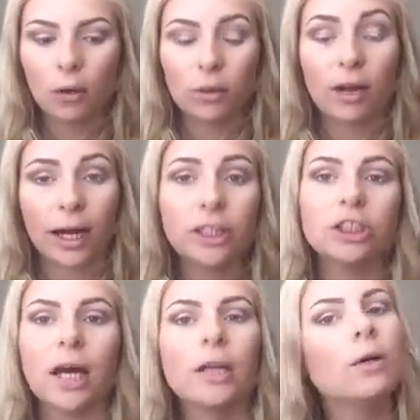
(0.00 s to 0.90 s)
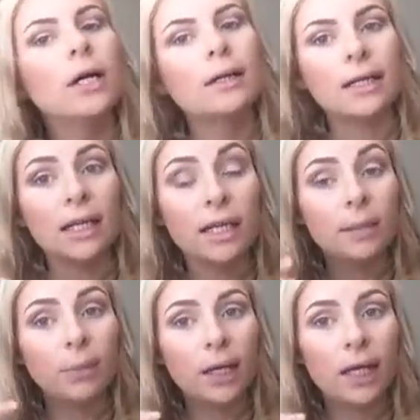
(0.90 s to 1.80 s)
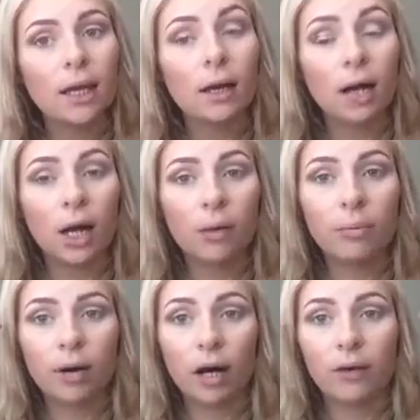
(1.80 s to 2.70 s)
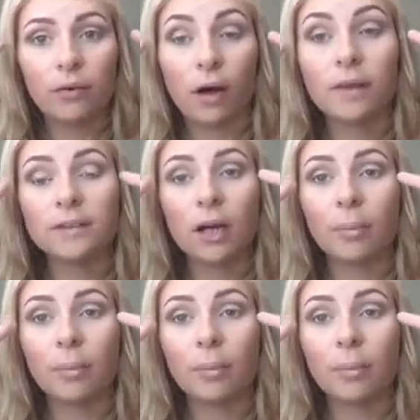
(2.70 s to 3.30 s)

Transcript: with eyeshadow keeping it above on the